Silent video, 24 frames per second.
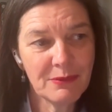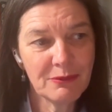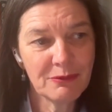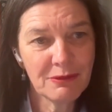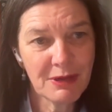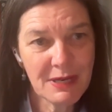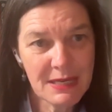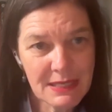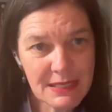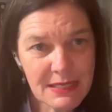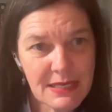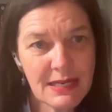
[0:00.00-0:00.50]

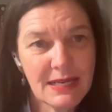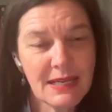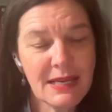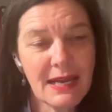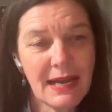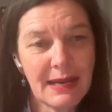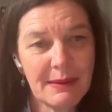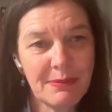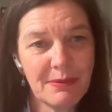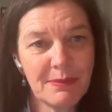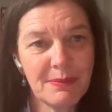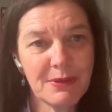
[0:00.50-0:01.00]
reasoning
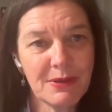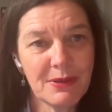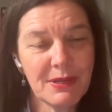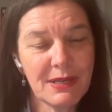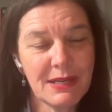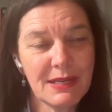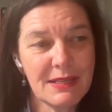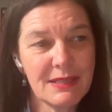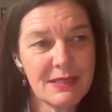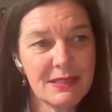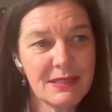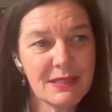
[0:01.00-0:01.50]

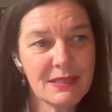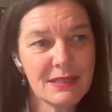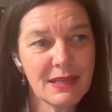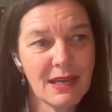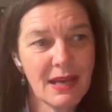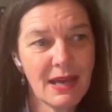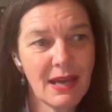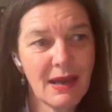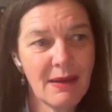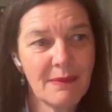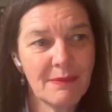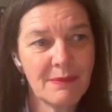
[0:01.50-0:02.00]
capabilities
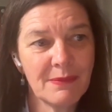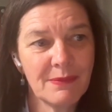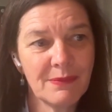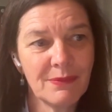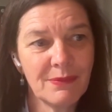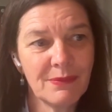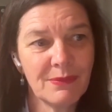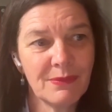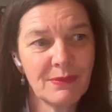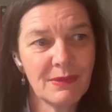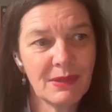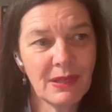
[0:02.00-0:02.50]

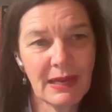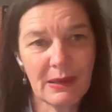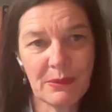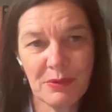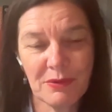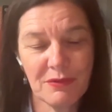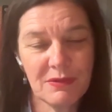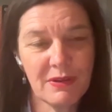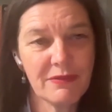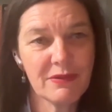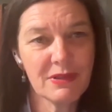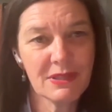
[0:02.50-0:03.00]
like
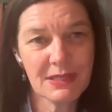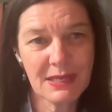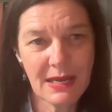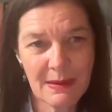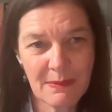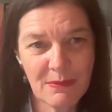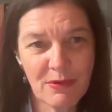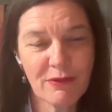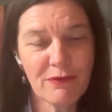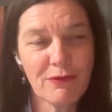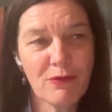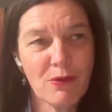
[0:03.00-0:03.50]
we've never
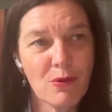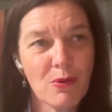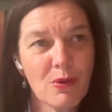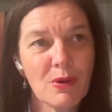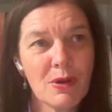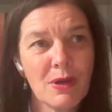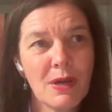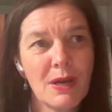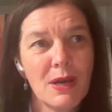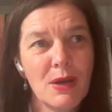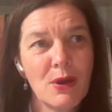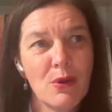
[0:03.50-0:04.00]
seen before,
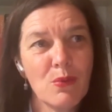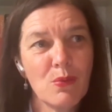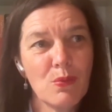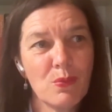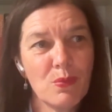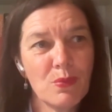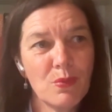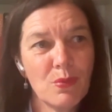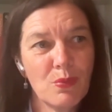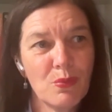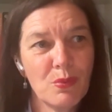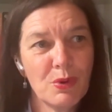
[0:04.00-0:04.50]

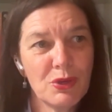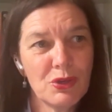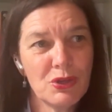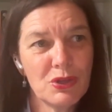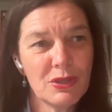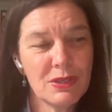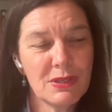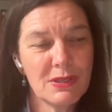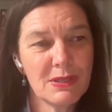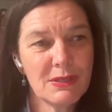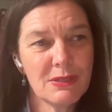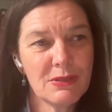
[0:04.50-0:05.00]
which
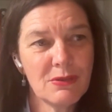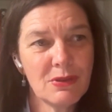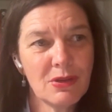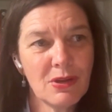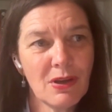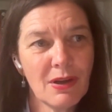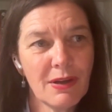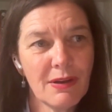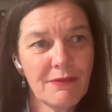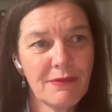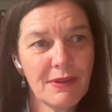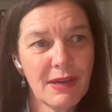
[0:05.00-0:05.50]
is
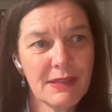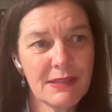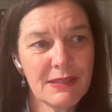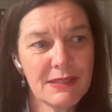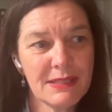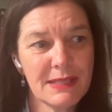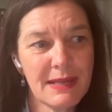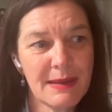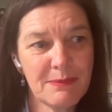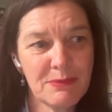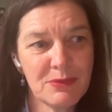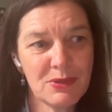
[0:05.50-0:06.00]
kind of that
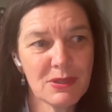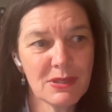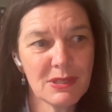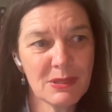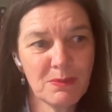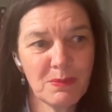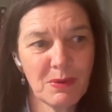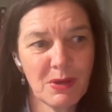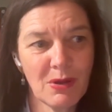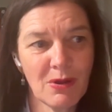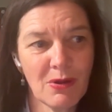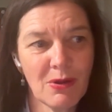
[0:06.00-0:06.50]
step
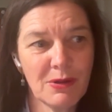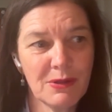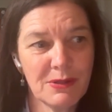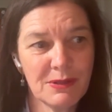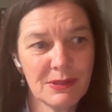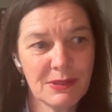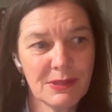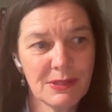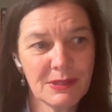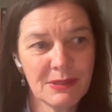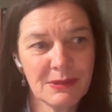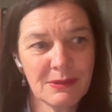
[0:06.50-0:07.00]
just
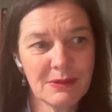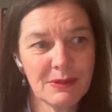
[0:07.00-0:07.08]
beyond,